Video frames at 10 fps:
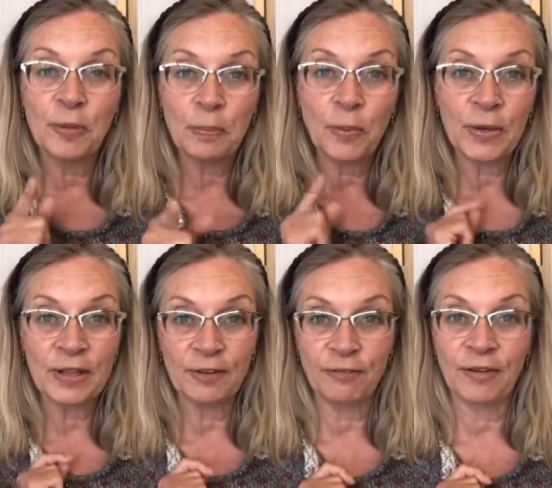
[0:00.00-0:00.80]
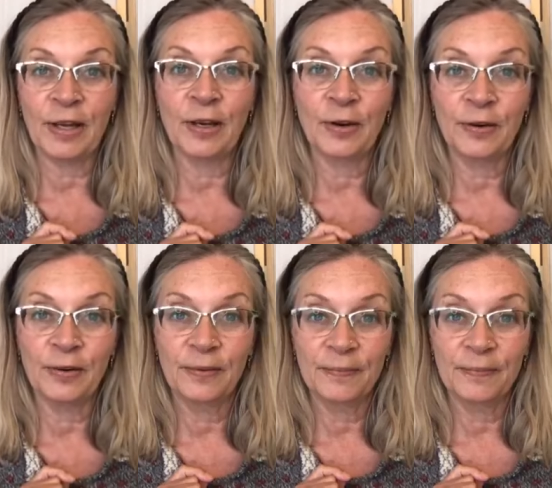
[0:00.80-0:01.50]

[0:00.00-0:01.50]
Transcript: we point the finger.